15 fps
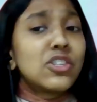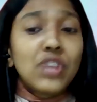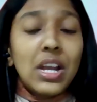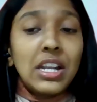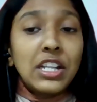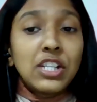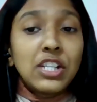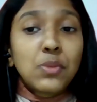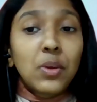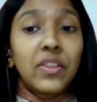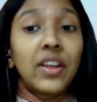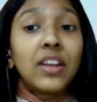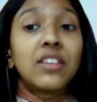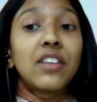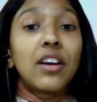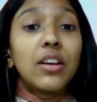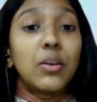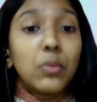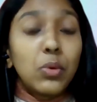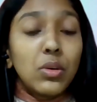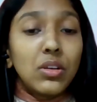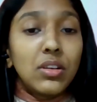challenge for the entire
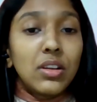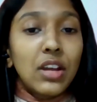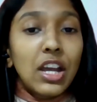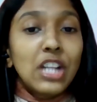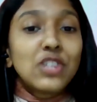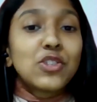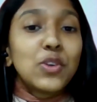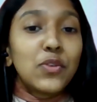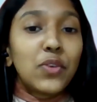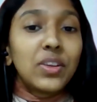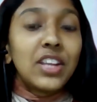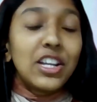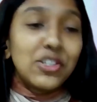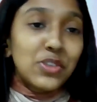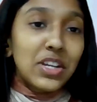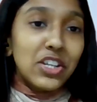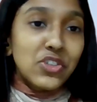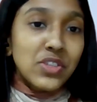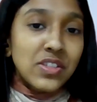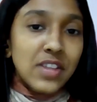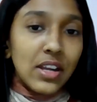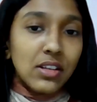world, and so for the
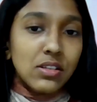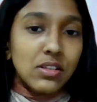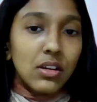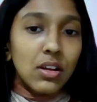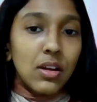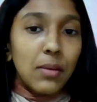education sector.